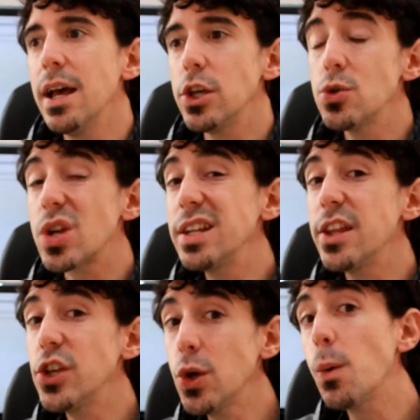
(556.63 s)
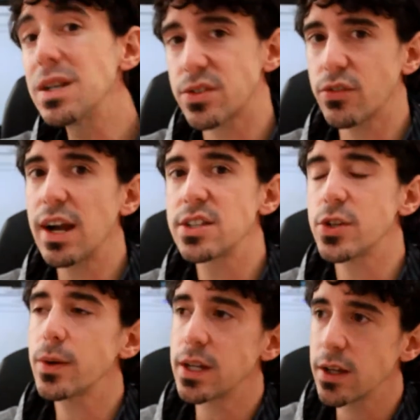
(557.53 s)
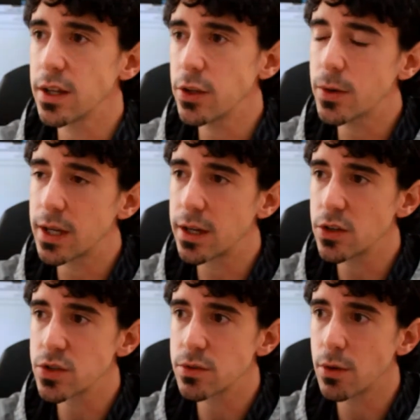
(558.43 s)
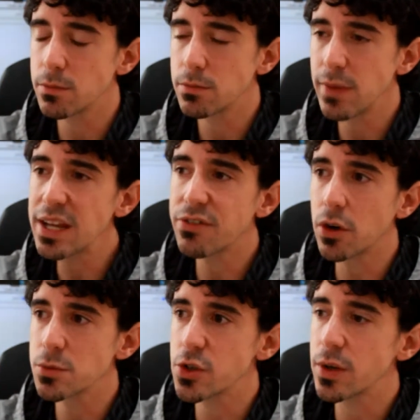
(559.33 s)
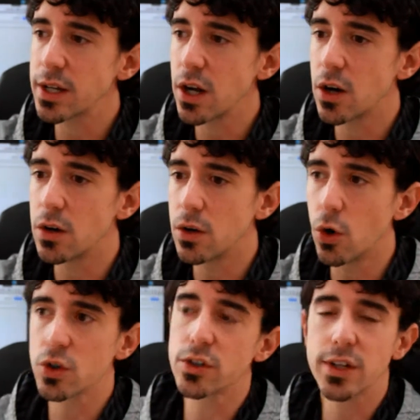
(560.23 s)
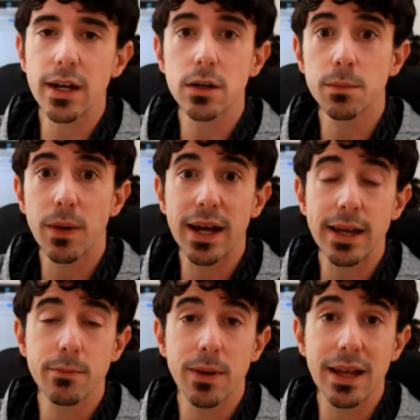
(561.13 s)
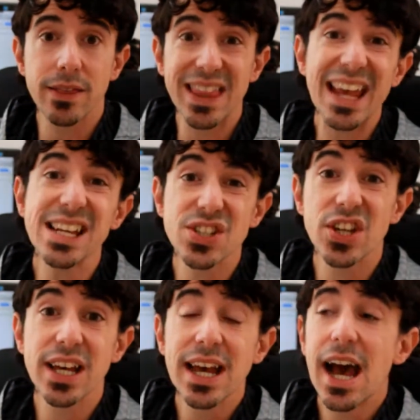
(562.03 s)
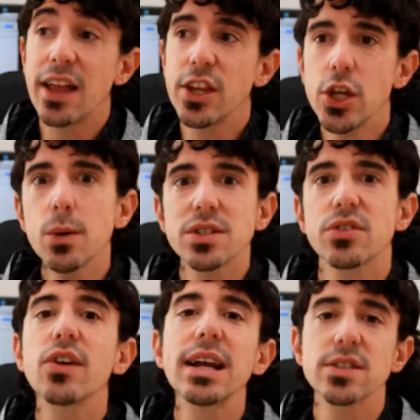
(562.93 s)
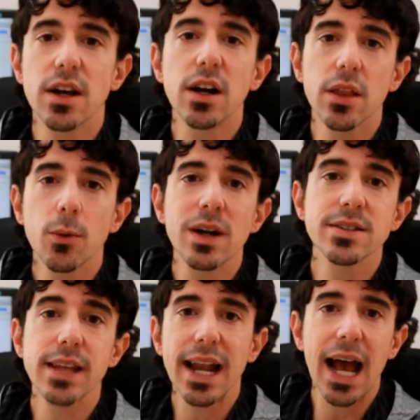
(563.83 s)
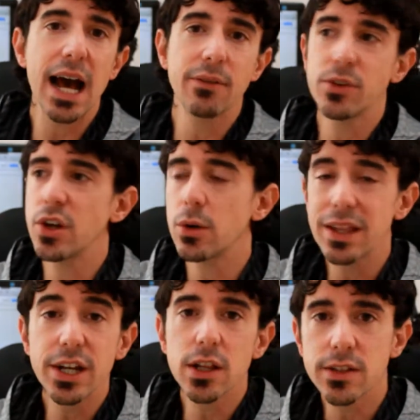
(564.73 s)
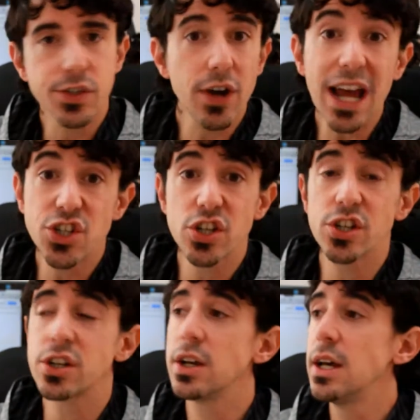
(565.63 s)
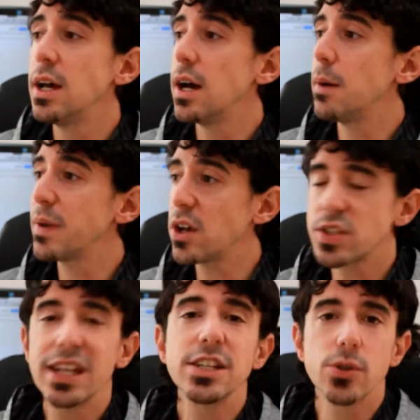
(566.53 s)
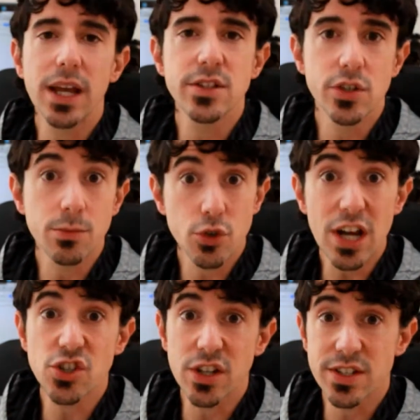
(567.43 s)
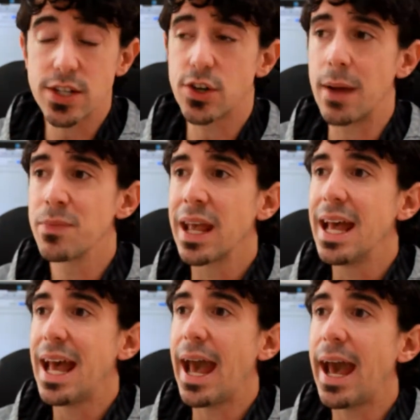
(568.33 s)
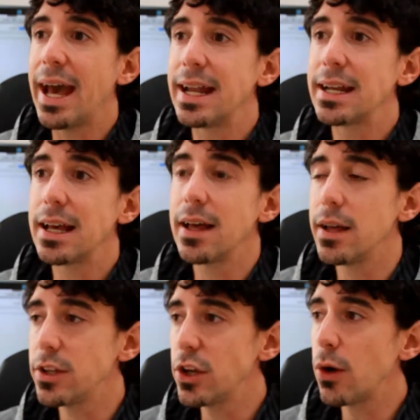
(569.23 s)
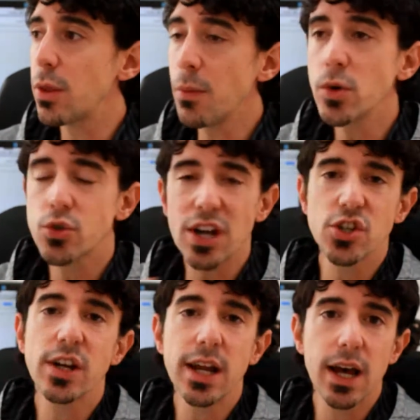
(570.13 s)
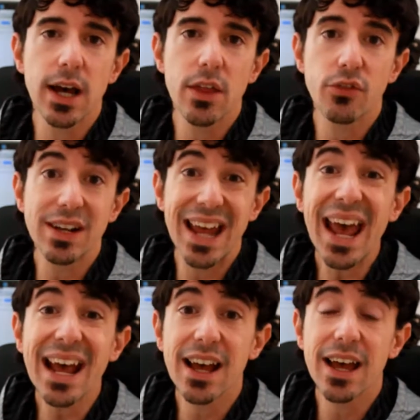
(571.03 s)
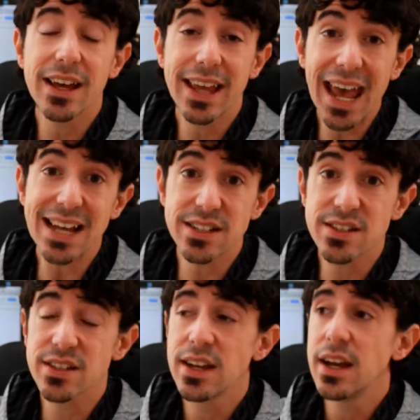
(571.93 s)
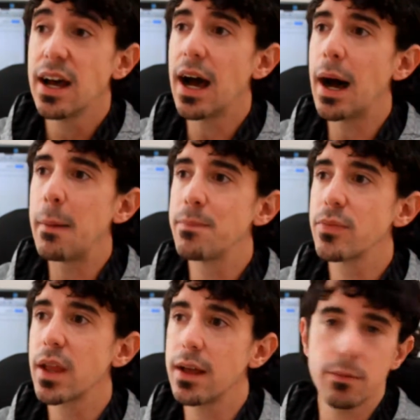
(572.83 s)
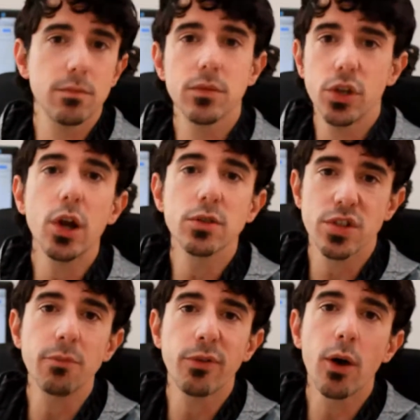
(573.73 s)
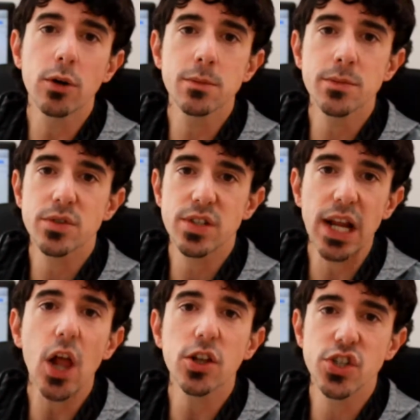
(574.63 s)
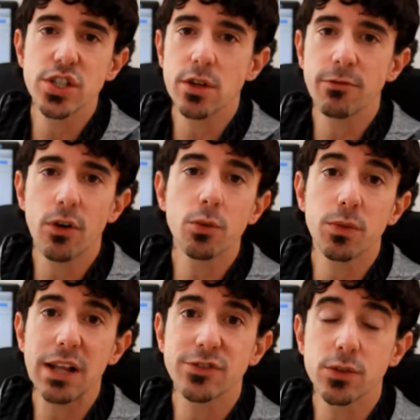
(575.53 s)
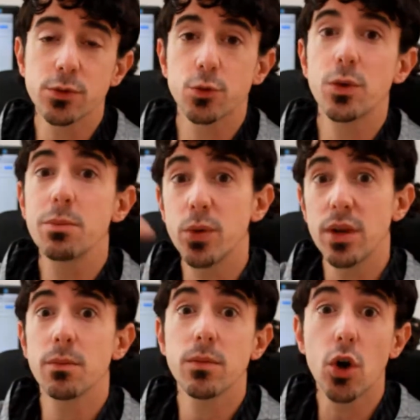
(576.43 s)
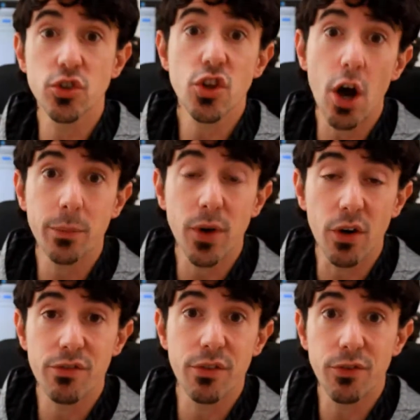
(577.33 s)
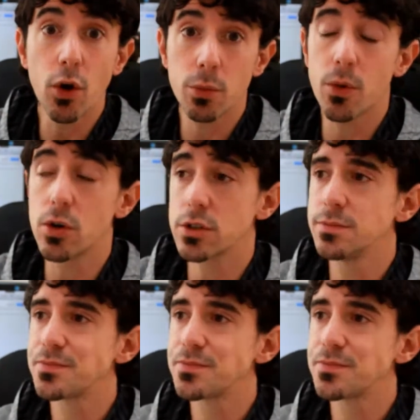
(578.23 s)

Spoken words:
Usually the newest threads, you can on many forums, you can order there by date, and the newest threads are the ones that have little interaction, because they need to gain some traction, etc. And the most traction thread gets, some forums, technologies, some forum platforms will put them on top of the forum board.